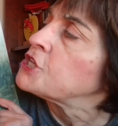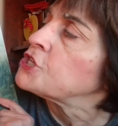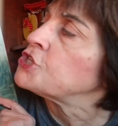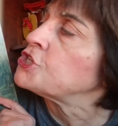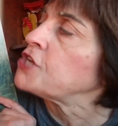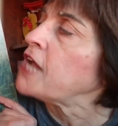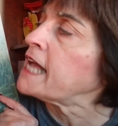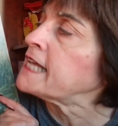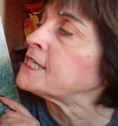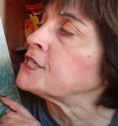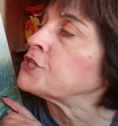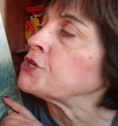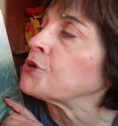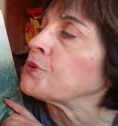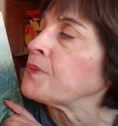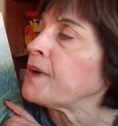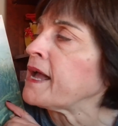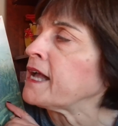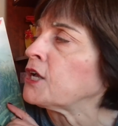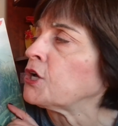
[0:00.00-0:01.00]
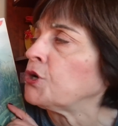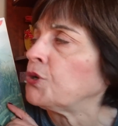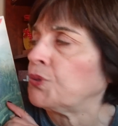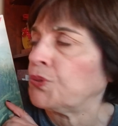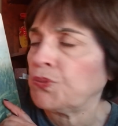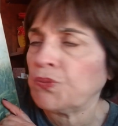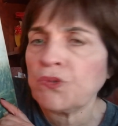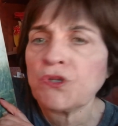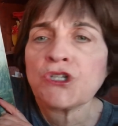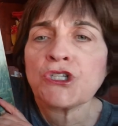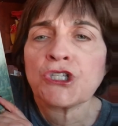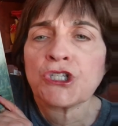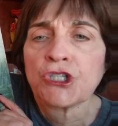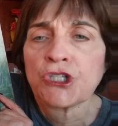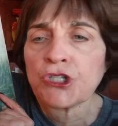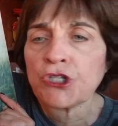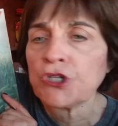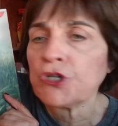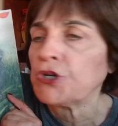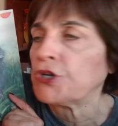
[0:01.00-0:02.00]
Chester Raccoon
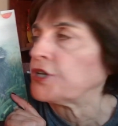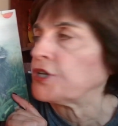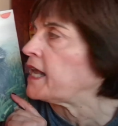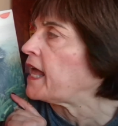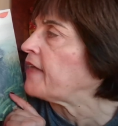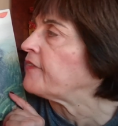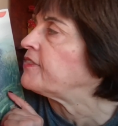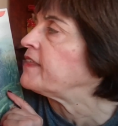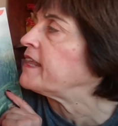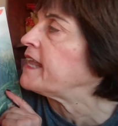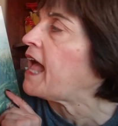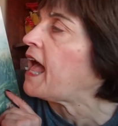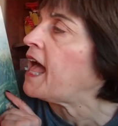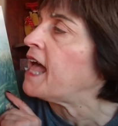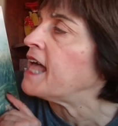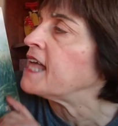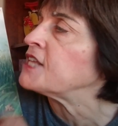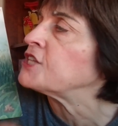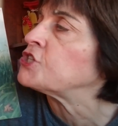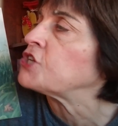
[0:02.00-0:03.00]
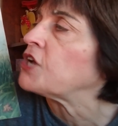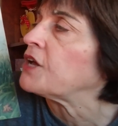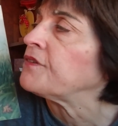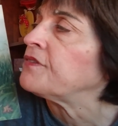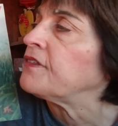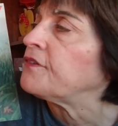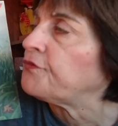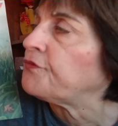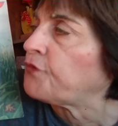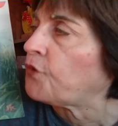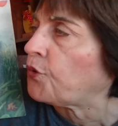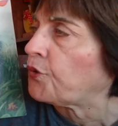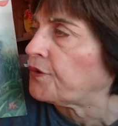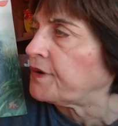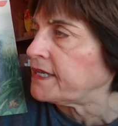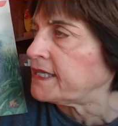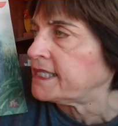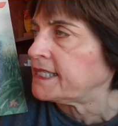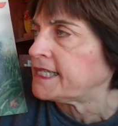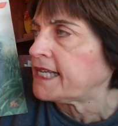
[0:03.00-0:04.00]
stood at the edge of the
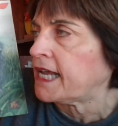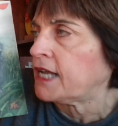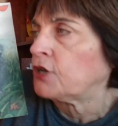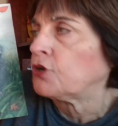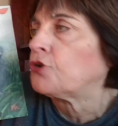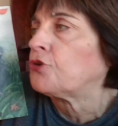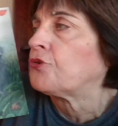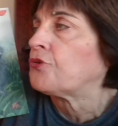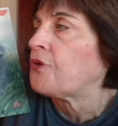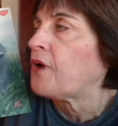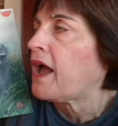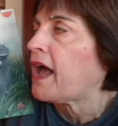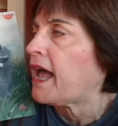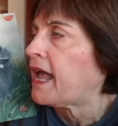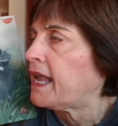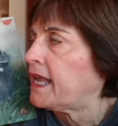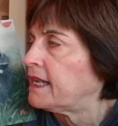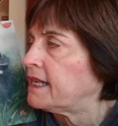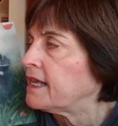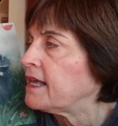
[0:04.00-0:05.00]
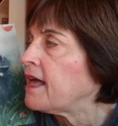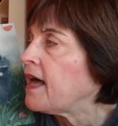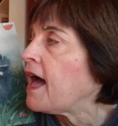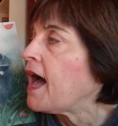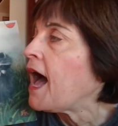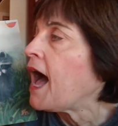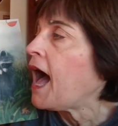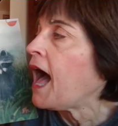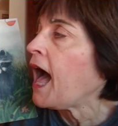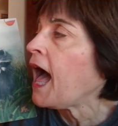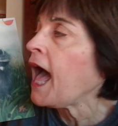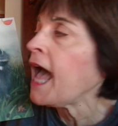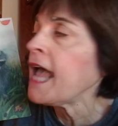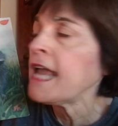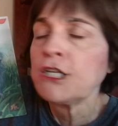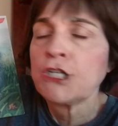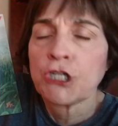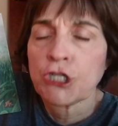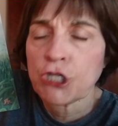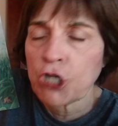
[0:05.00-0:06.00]
forest and cried.
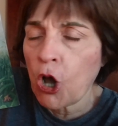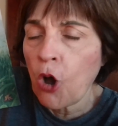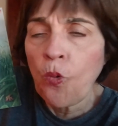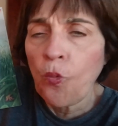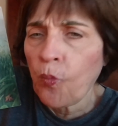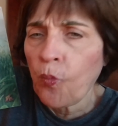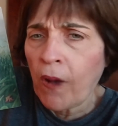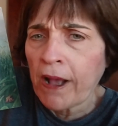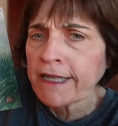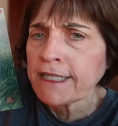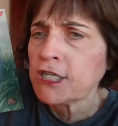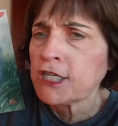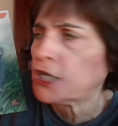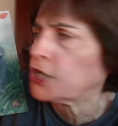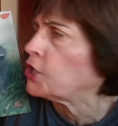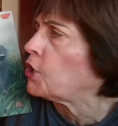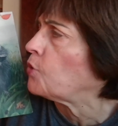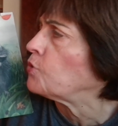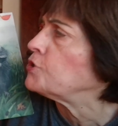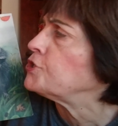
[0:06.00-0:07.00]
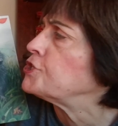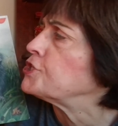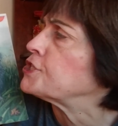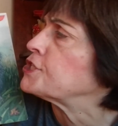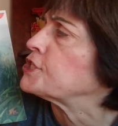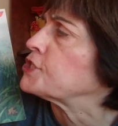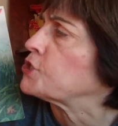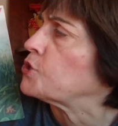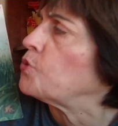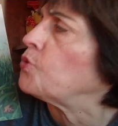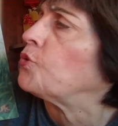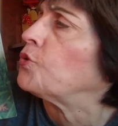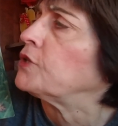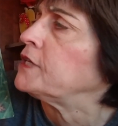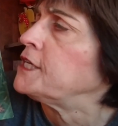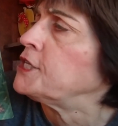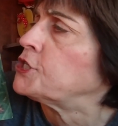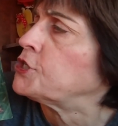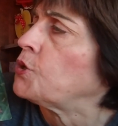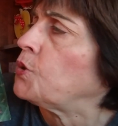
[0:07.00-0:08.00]
"I don't want to go to school,"
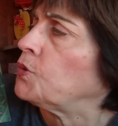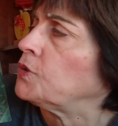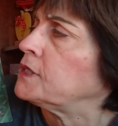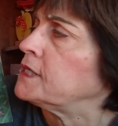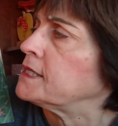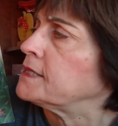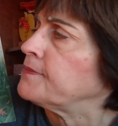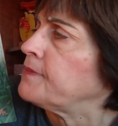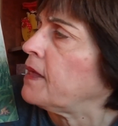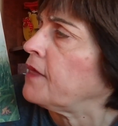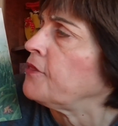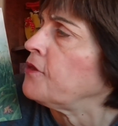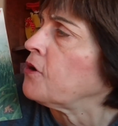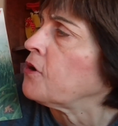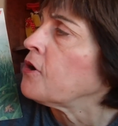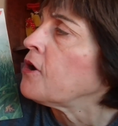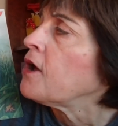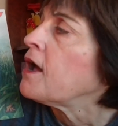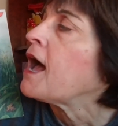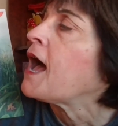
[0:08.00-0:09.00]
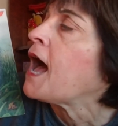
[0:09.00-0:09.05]
he told his mother.